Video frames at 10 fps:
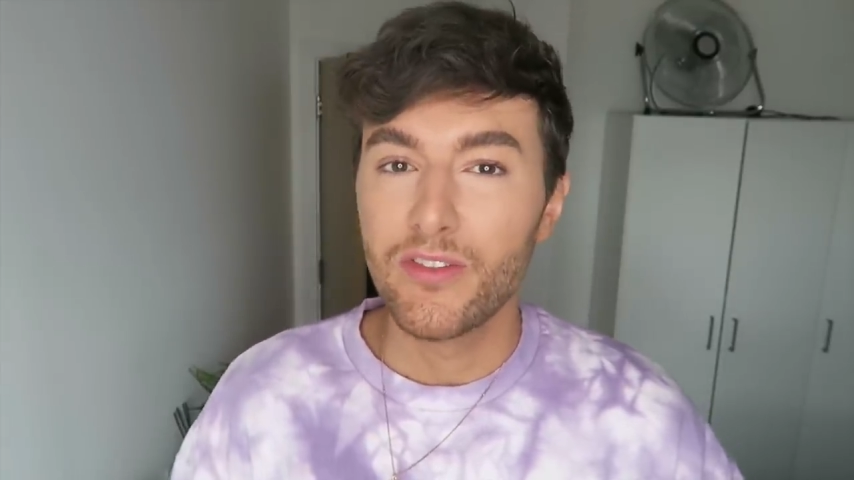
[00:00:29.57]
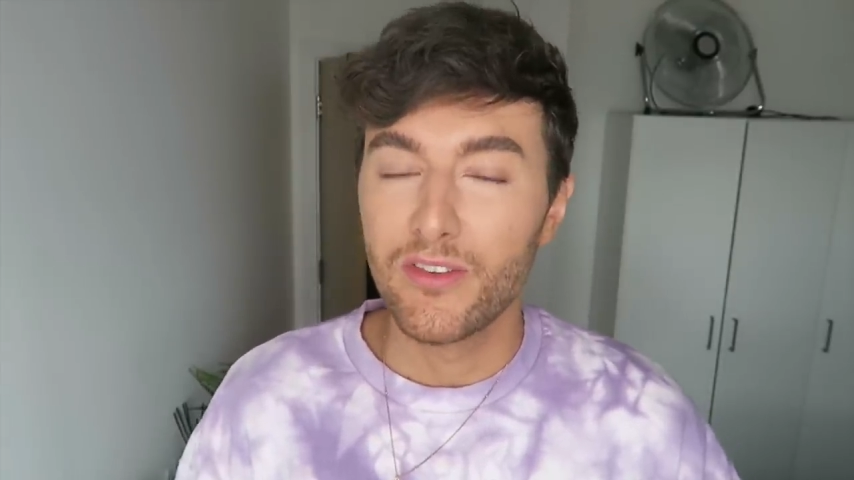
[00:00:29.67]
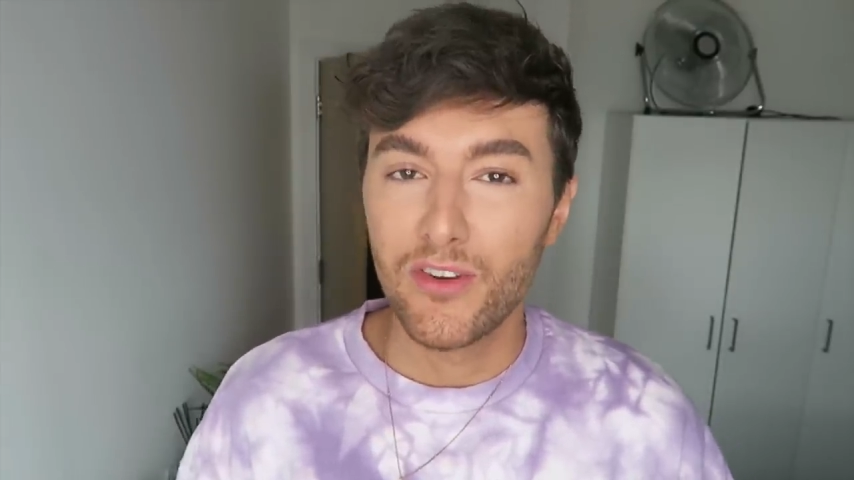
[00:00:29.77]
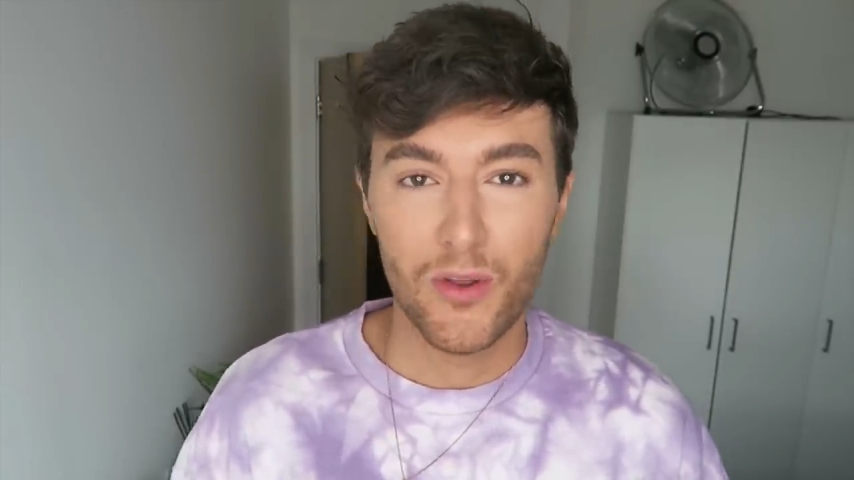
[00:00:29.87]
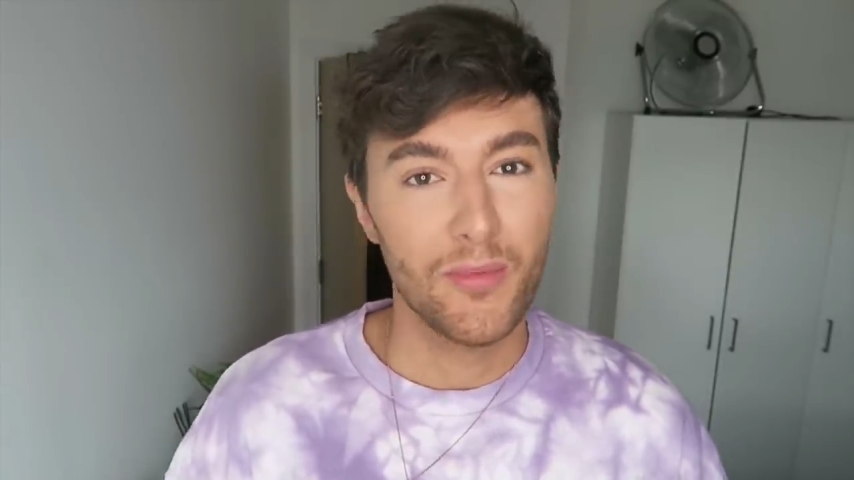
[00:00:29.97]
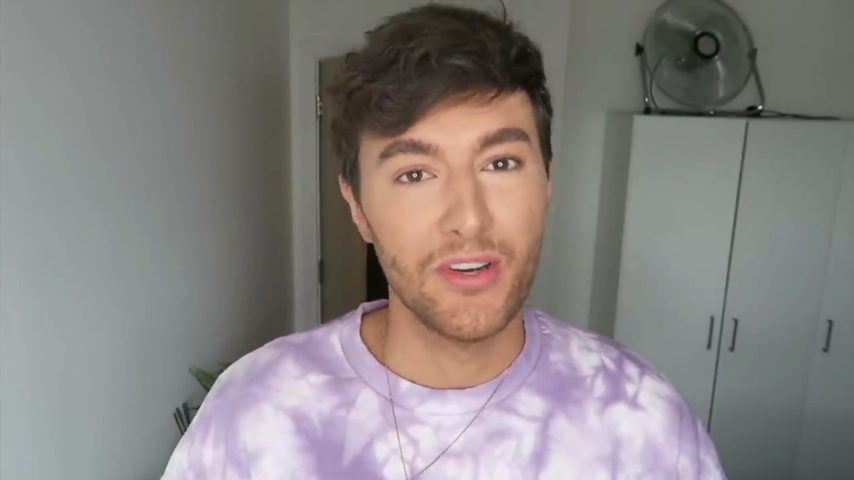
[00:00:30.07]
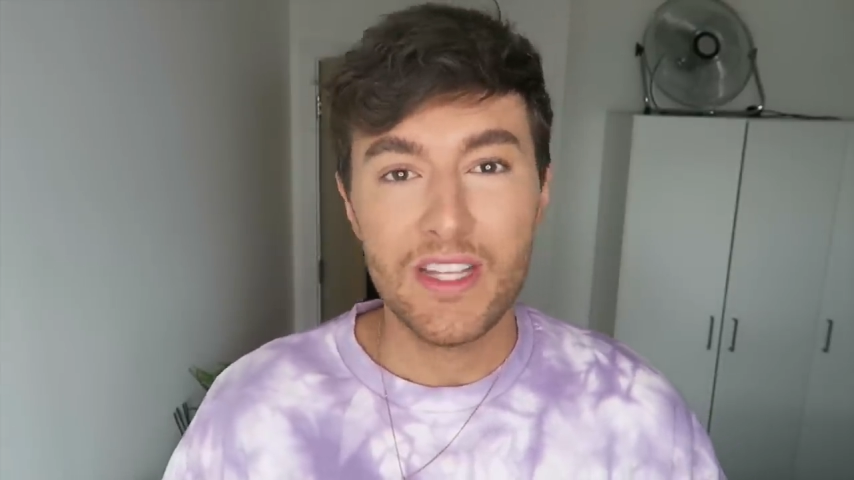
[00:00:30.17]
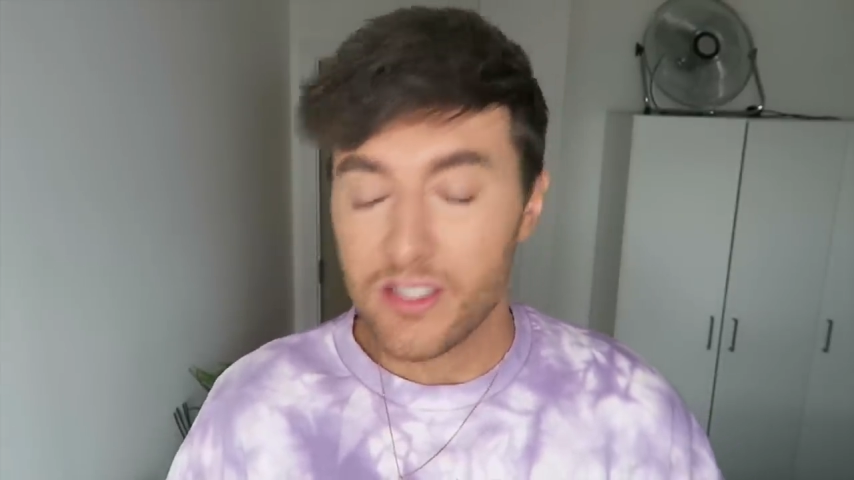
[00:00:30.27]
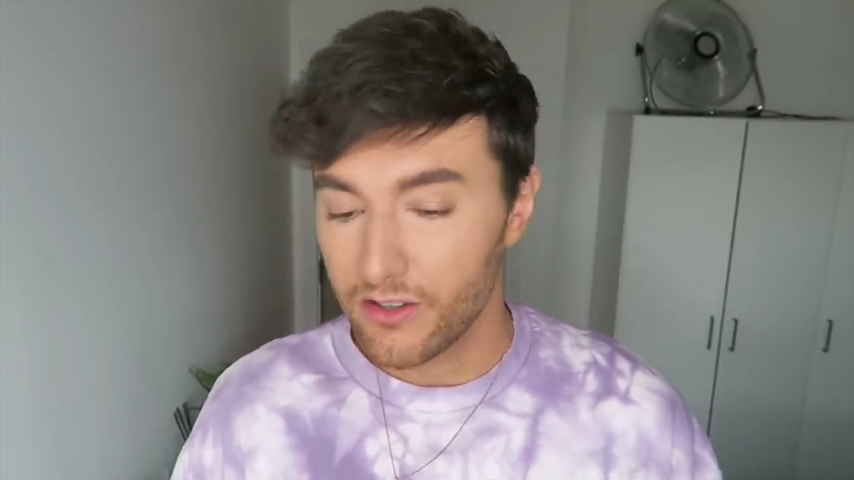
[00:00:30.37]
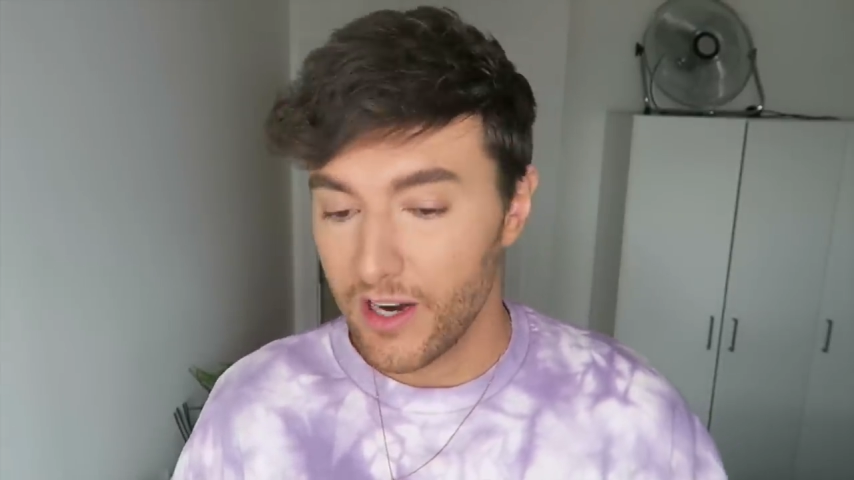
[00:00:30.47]
if you follow me on
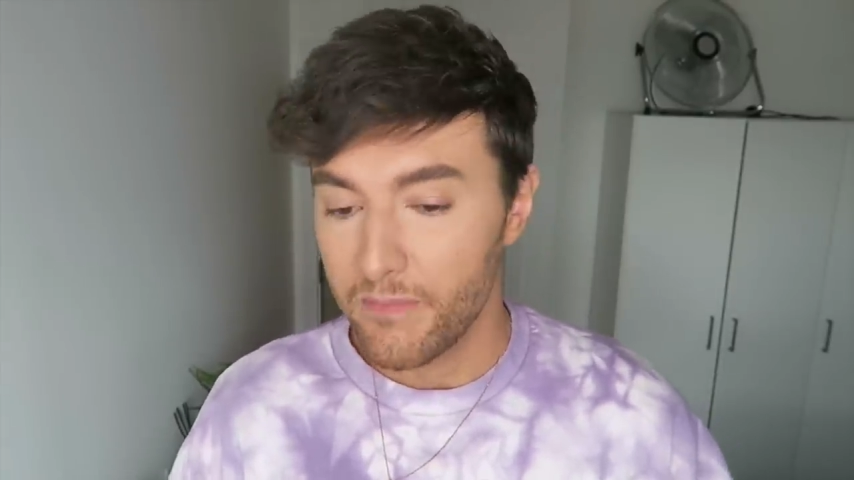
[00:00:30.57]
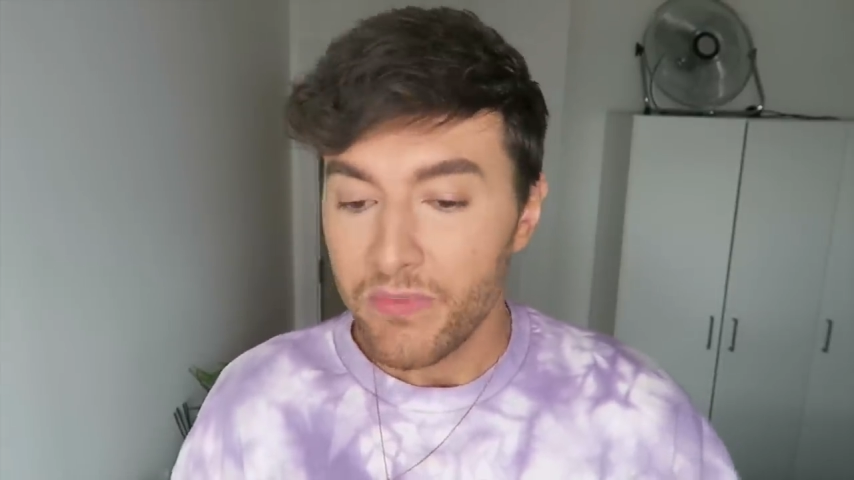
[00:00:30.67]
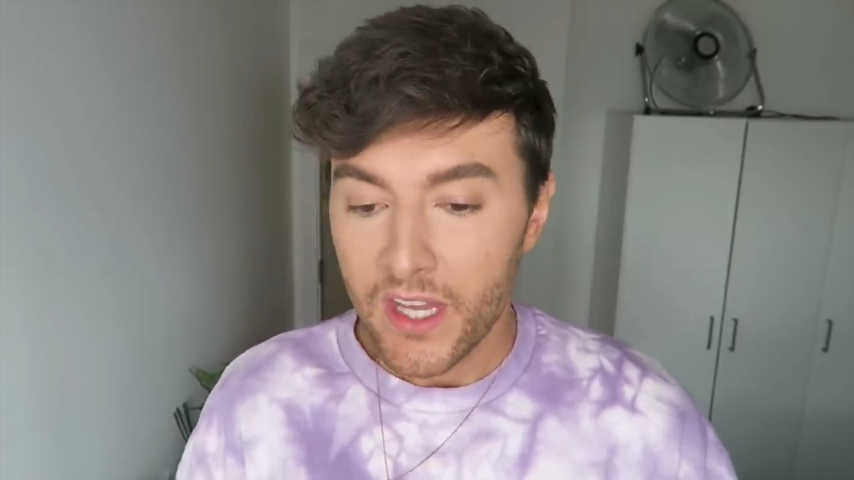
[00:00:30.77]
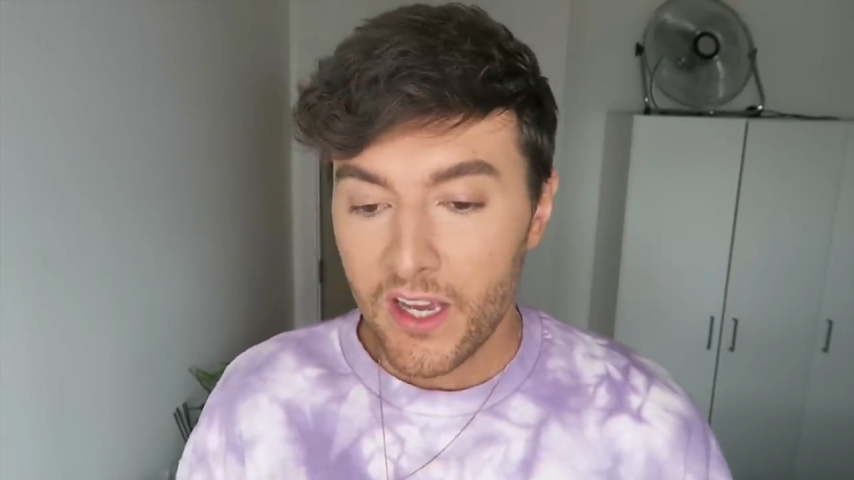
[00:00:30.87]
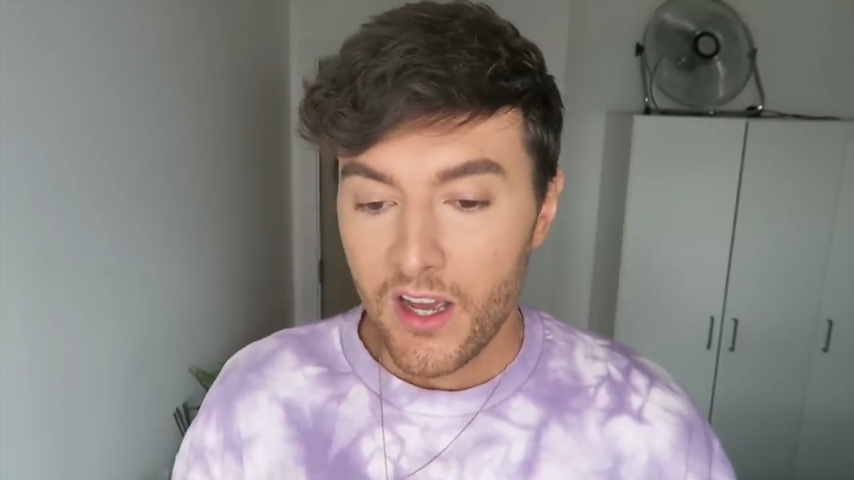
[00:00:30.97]
Instagram.